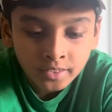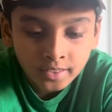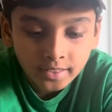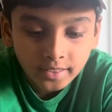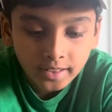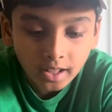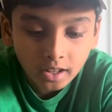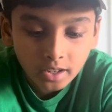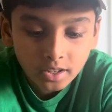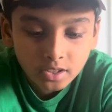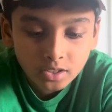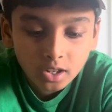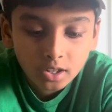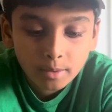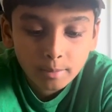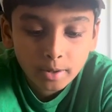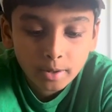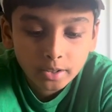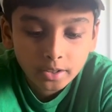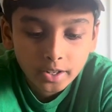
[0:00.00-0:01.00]
Now let's talk
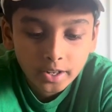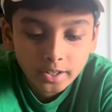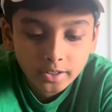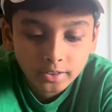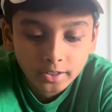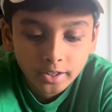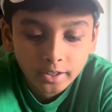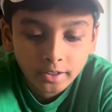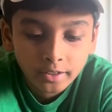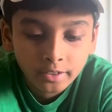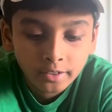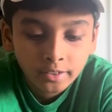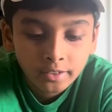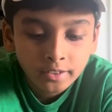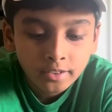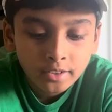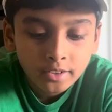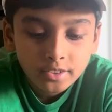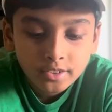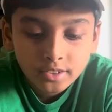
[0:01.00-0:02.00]
about the inner layer.
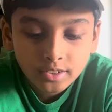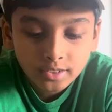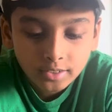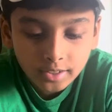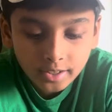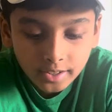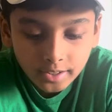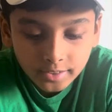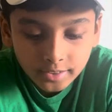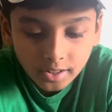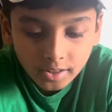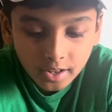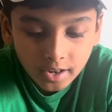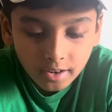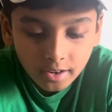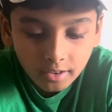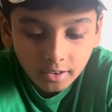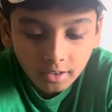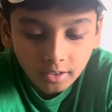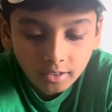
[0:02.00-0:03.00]
So the inner
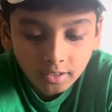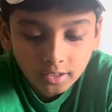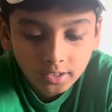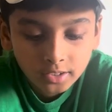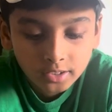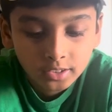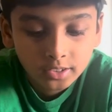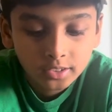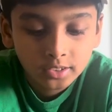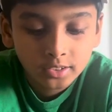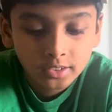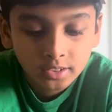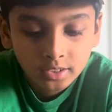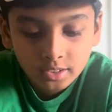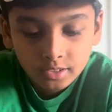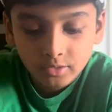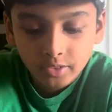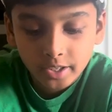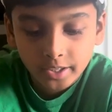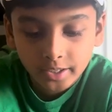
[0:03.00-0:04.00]
layer,
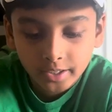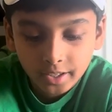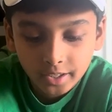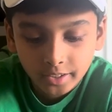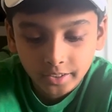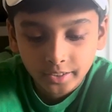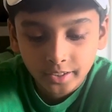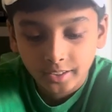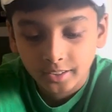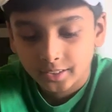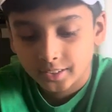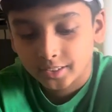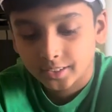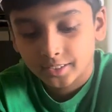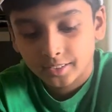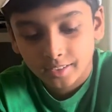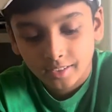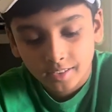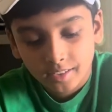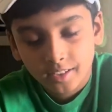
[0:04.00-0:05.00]
wait, not yet.
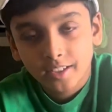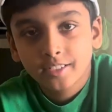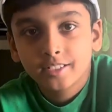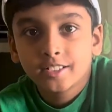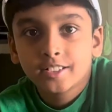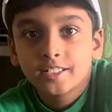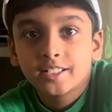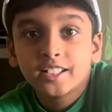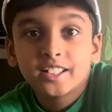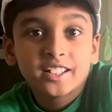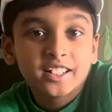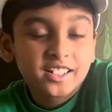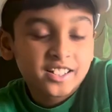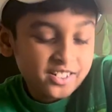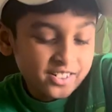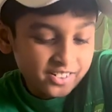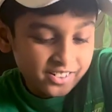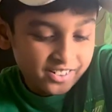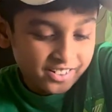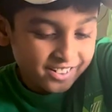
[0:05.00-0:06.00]
I just need it on
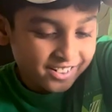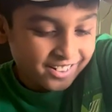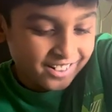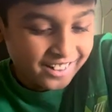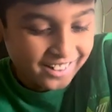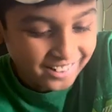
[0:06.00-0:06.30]
screen.